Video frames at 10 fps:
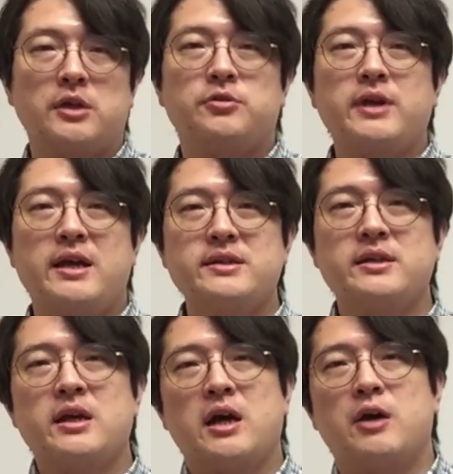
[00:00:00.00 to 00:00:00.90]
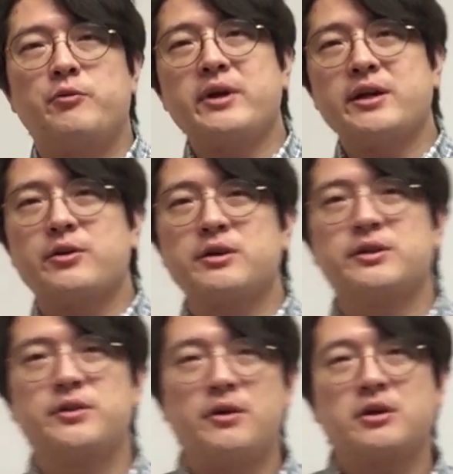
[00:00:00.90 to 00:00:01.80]
Okay, today we are going
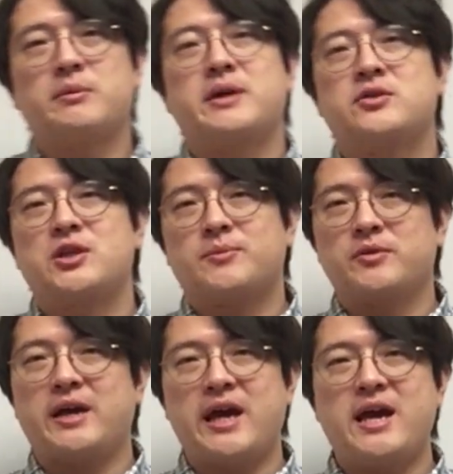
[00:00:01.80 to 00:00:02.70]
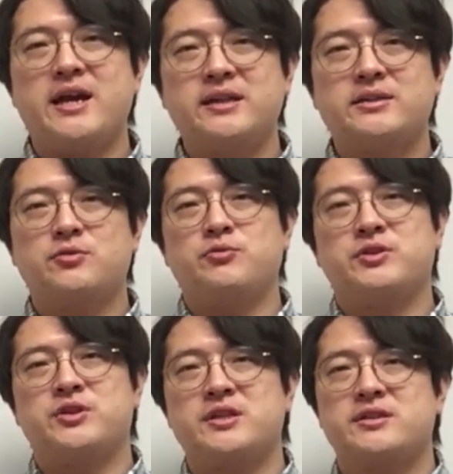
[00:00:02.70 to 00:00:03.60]
to talk about chapter 8,
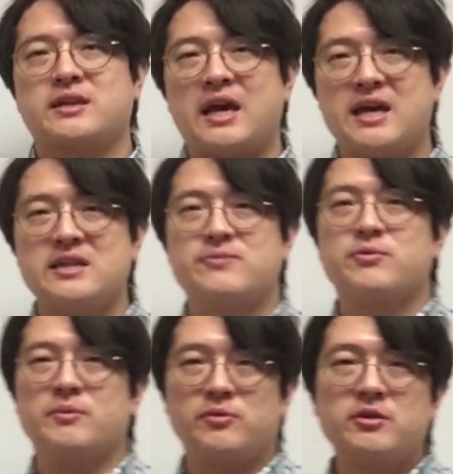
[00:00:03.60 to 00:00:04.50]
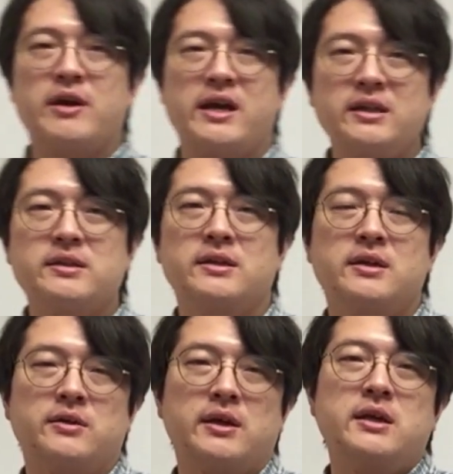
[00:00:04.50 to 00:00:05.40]
which is gains from trade.
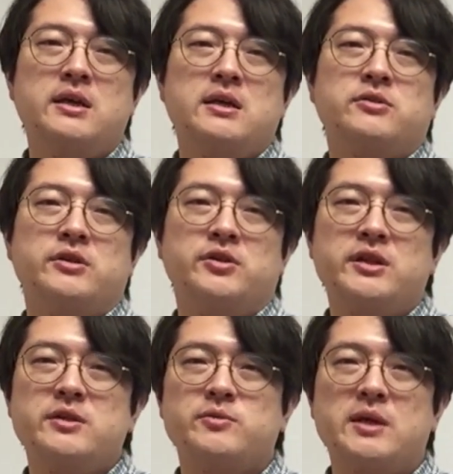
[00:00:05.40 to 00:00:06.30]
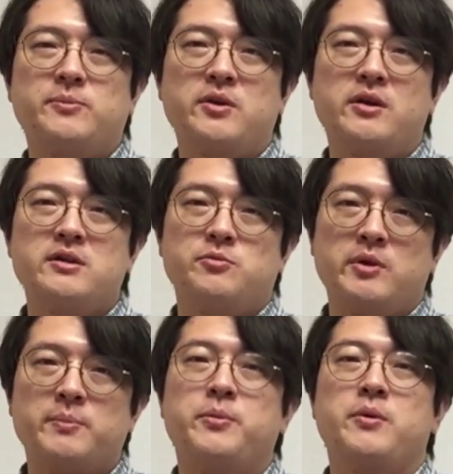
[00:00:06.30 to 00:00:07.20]
Okay, so in these chapters we
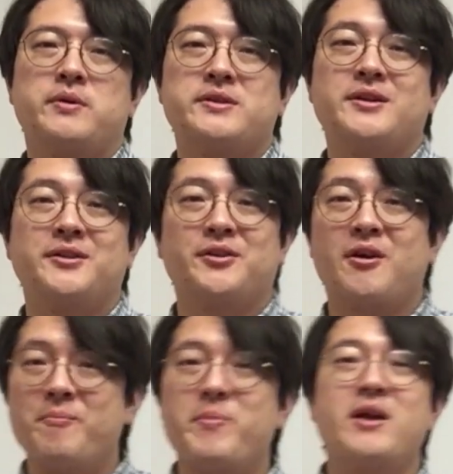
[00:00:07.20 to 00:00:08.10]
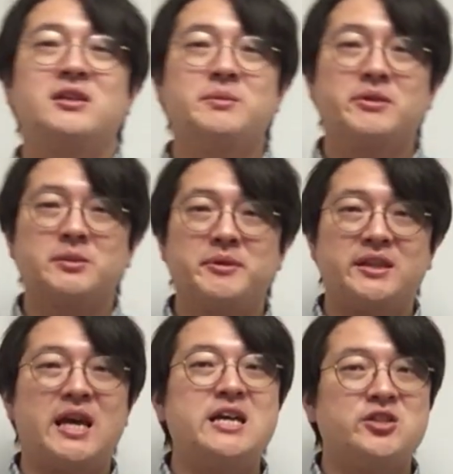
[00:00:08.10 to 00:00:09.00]
will focus on the comparative
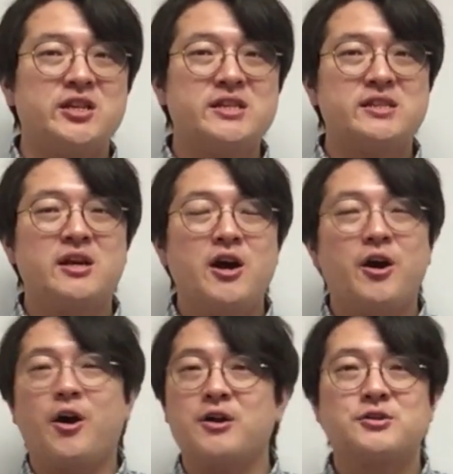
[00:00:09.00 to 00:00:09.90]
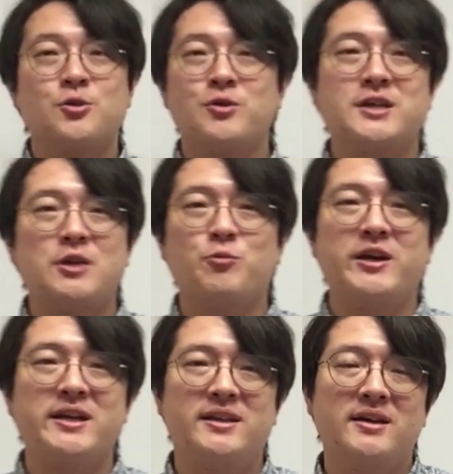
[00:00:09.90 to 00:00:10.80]
advantages associated
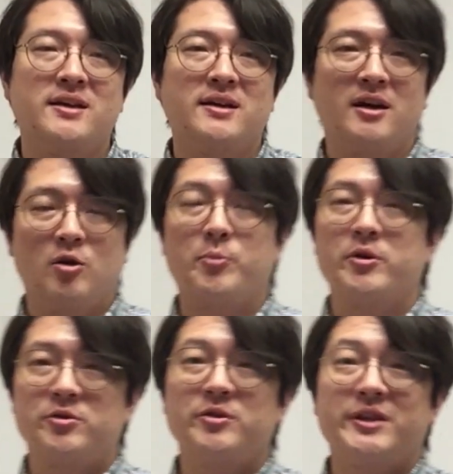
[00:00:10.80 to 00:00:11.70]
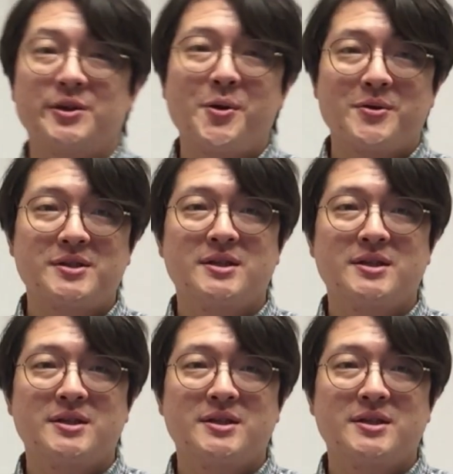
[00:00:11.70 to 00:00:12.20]
with the opportunity cost.